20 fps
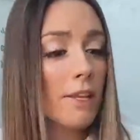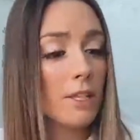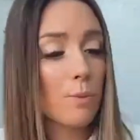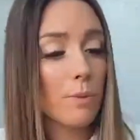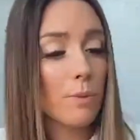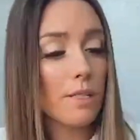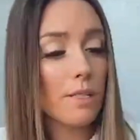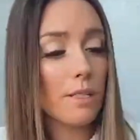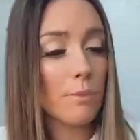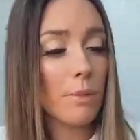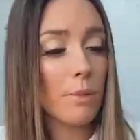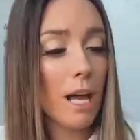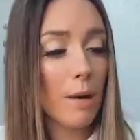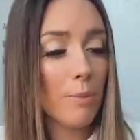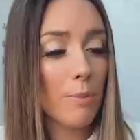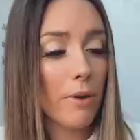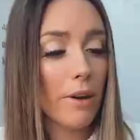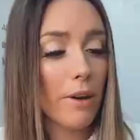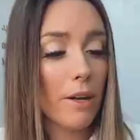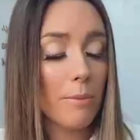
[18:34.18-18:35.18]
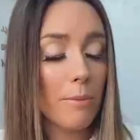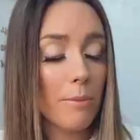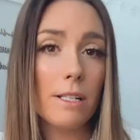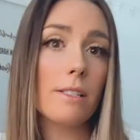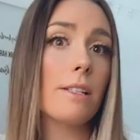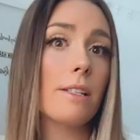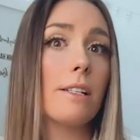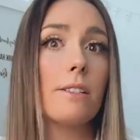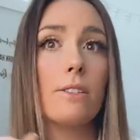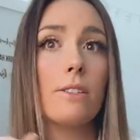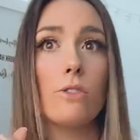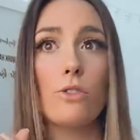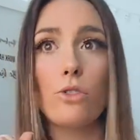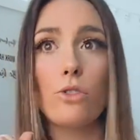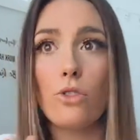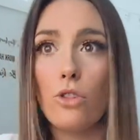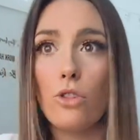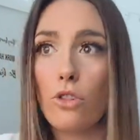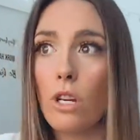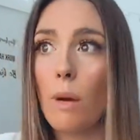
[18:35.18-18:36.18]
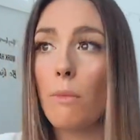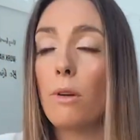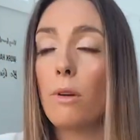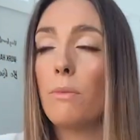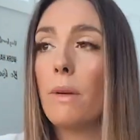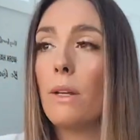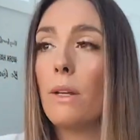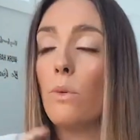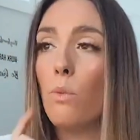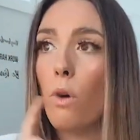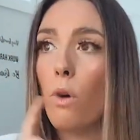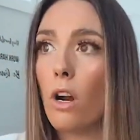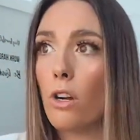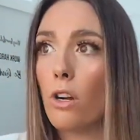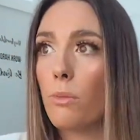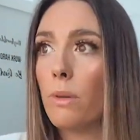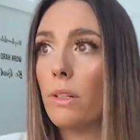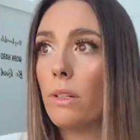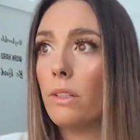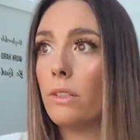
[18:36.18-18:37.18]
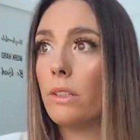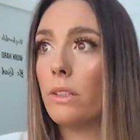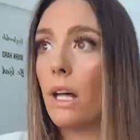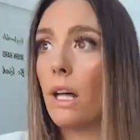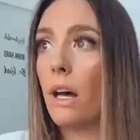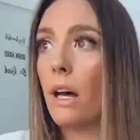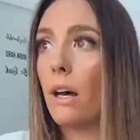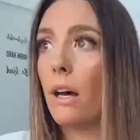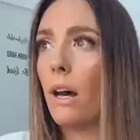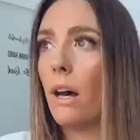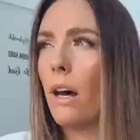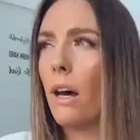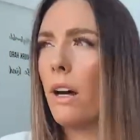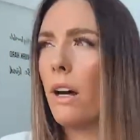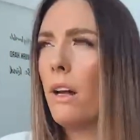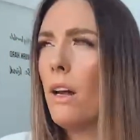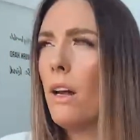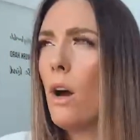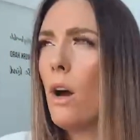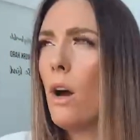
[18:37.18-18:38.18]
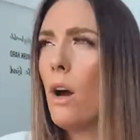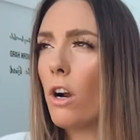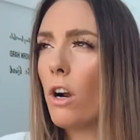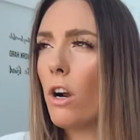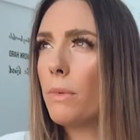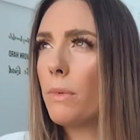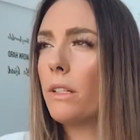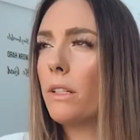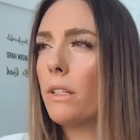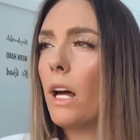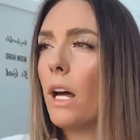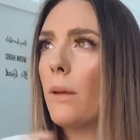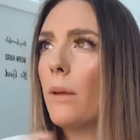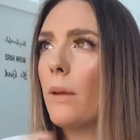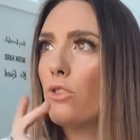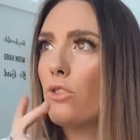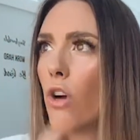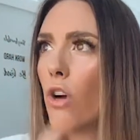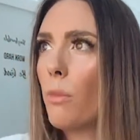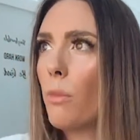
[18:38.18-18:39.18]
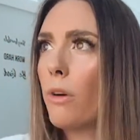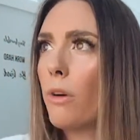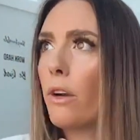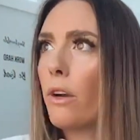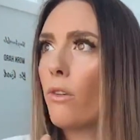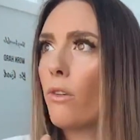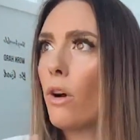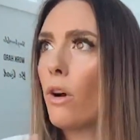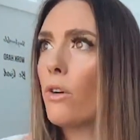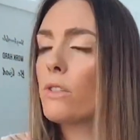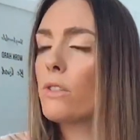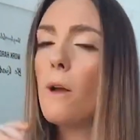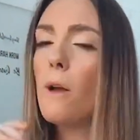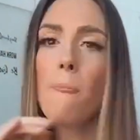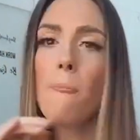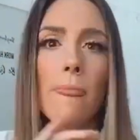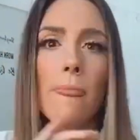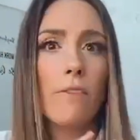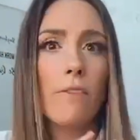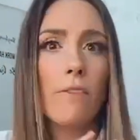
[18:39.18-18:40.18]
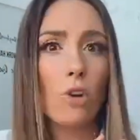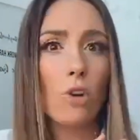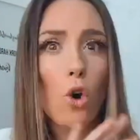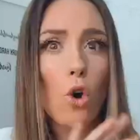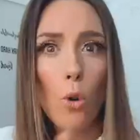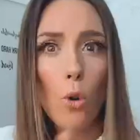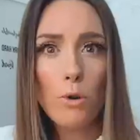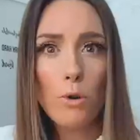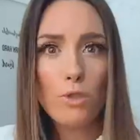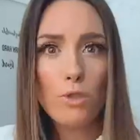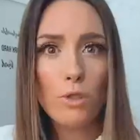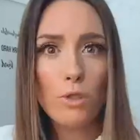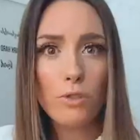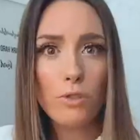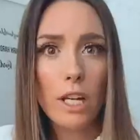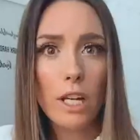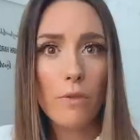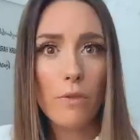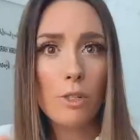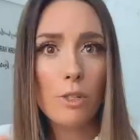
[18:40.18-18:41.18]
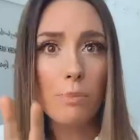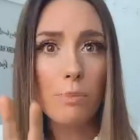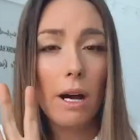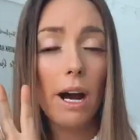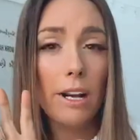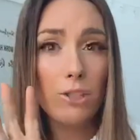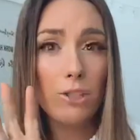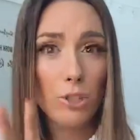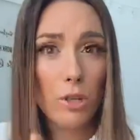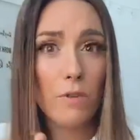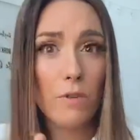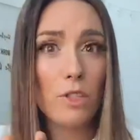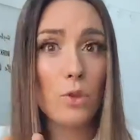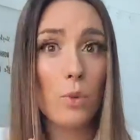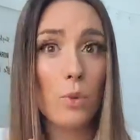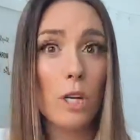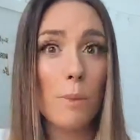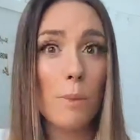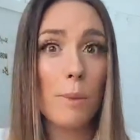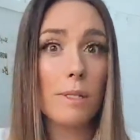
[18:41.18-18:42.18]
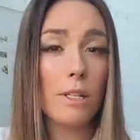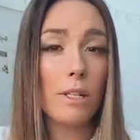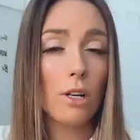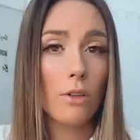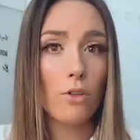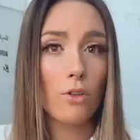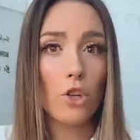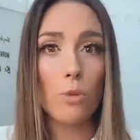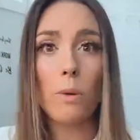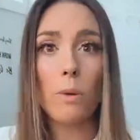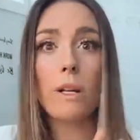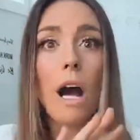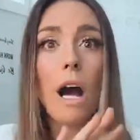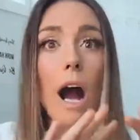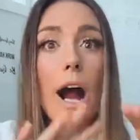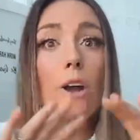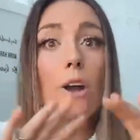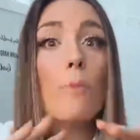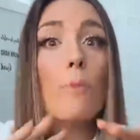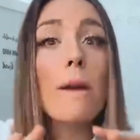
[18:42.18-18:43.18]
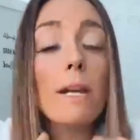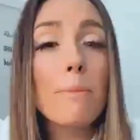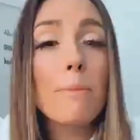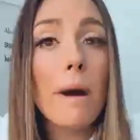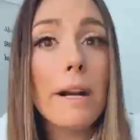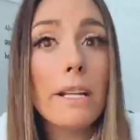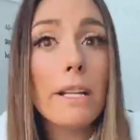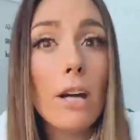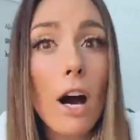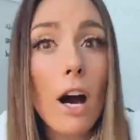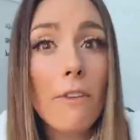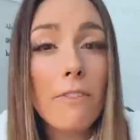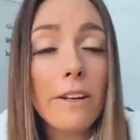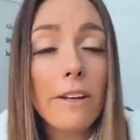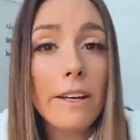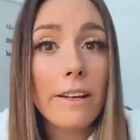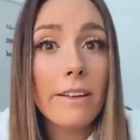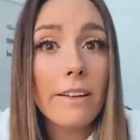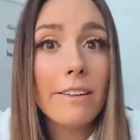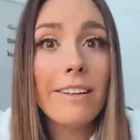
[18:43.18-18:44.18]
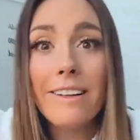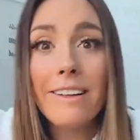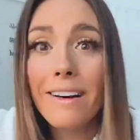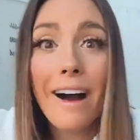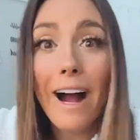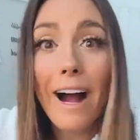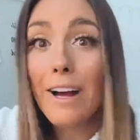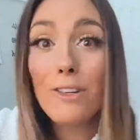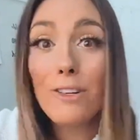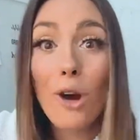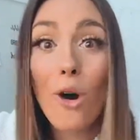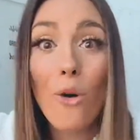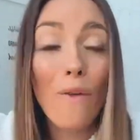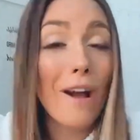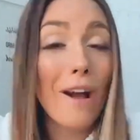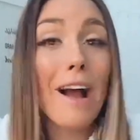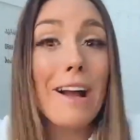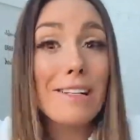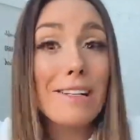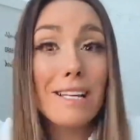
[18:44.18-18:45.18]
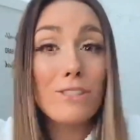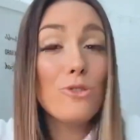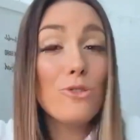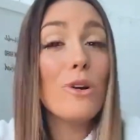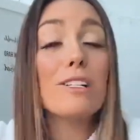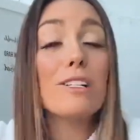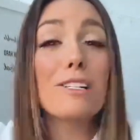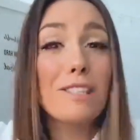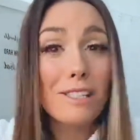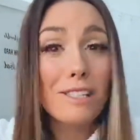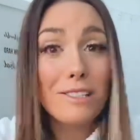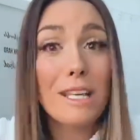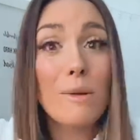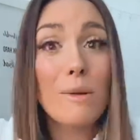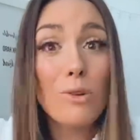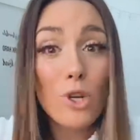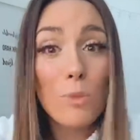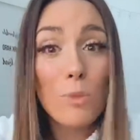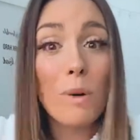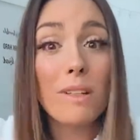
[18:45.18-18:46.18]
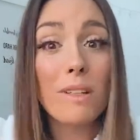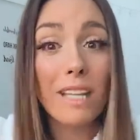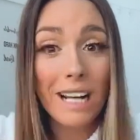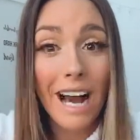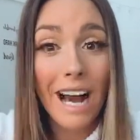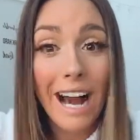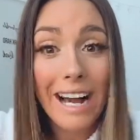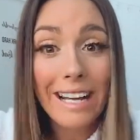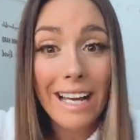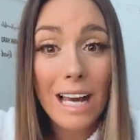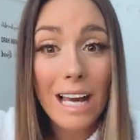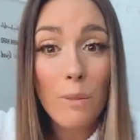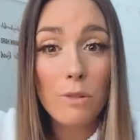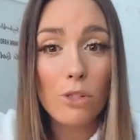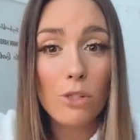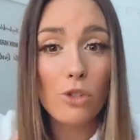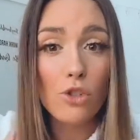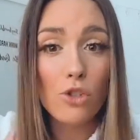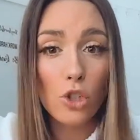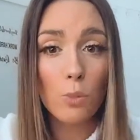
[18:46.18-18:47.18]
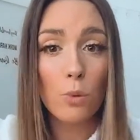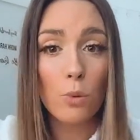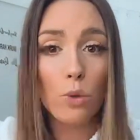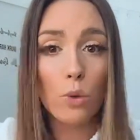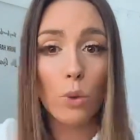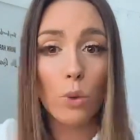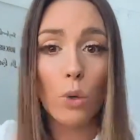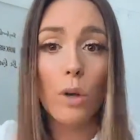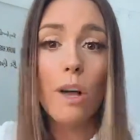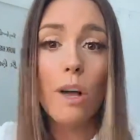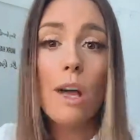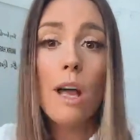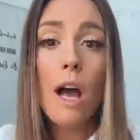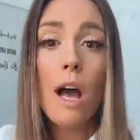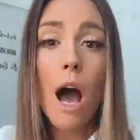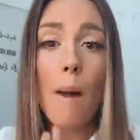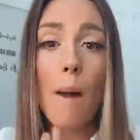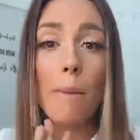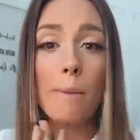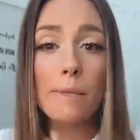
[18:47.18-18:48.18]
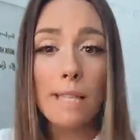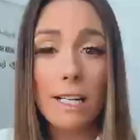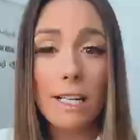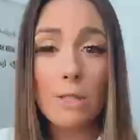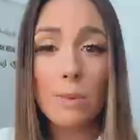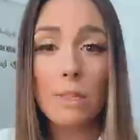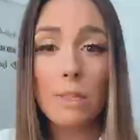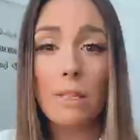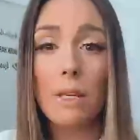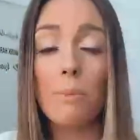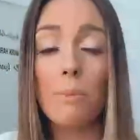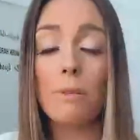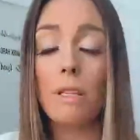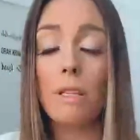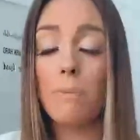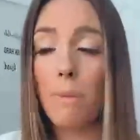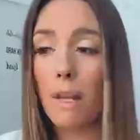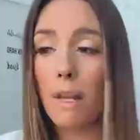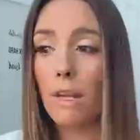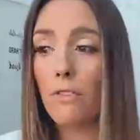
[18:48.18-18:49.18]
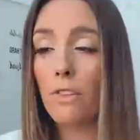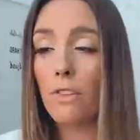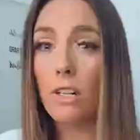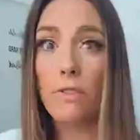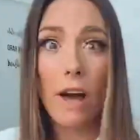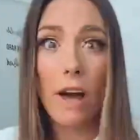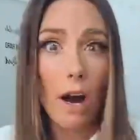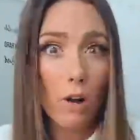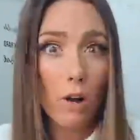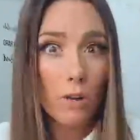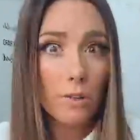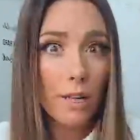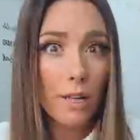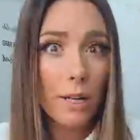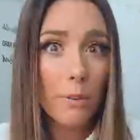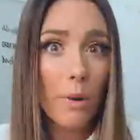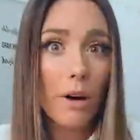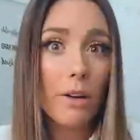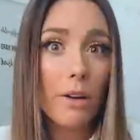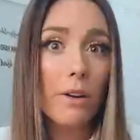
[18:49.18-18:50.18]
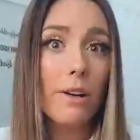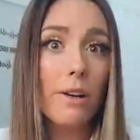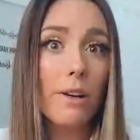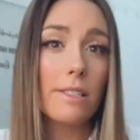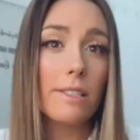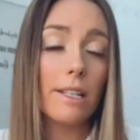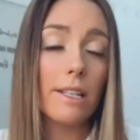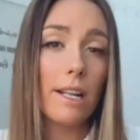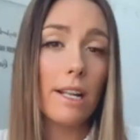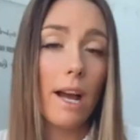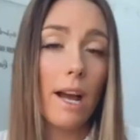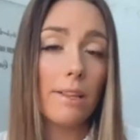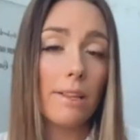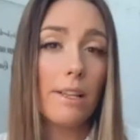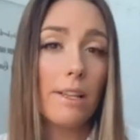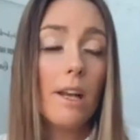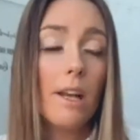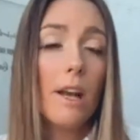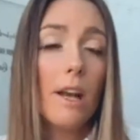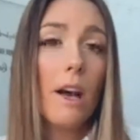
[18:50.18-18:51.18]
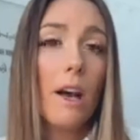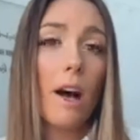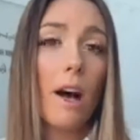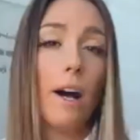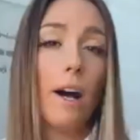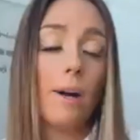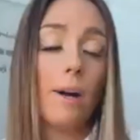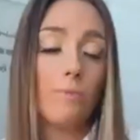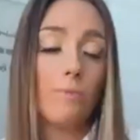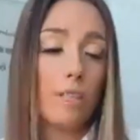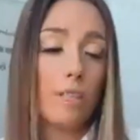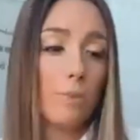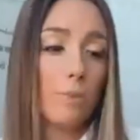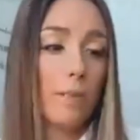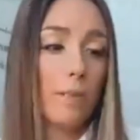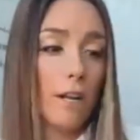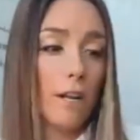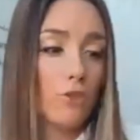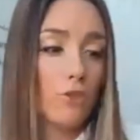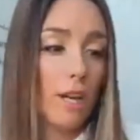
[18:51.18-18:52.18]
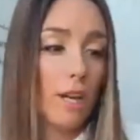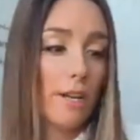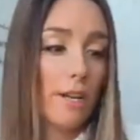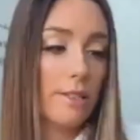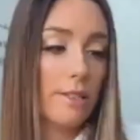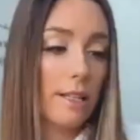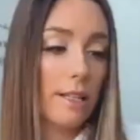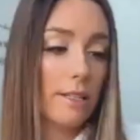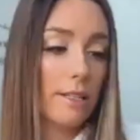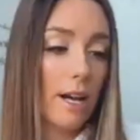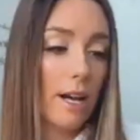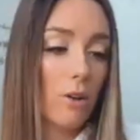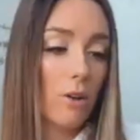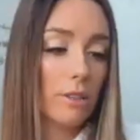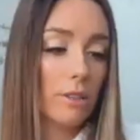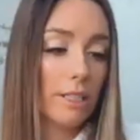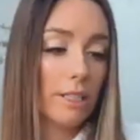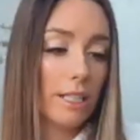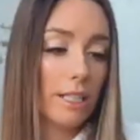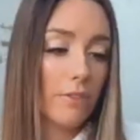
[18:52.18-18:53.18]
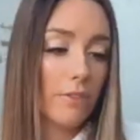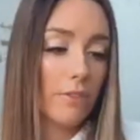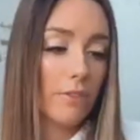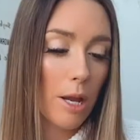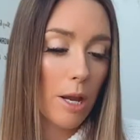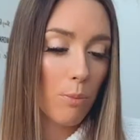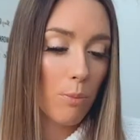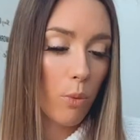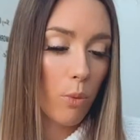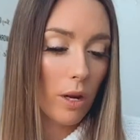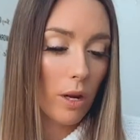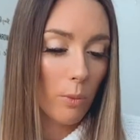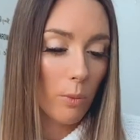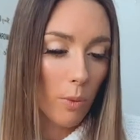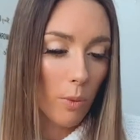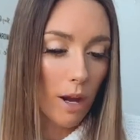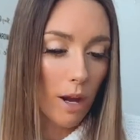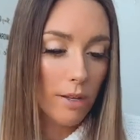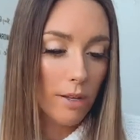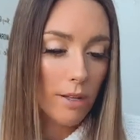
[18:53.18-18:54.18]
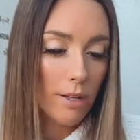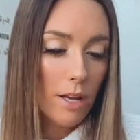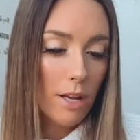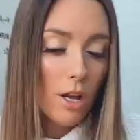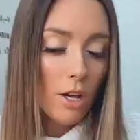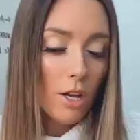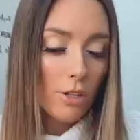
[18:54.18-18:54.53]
This one is a blackberry hibiscus. There's a cucumber mint, watermelon lime, strawberry rose. They've got a whole bunch of new flavors, but I do have a 20% off coupon. I don't make money off it. I don't. I said you guys get the same coupon that I get, which is super cool. I'm obsessed with it. But the benefit of alkaline water is that it has, this one actually has an alkalinity of 8.1.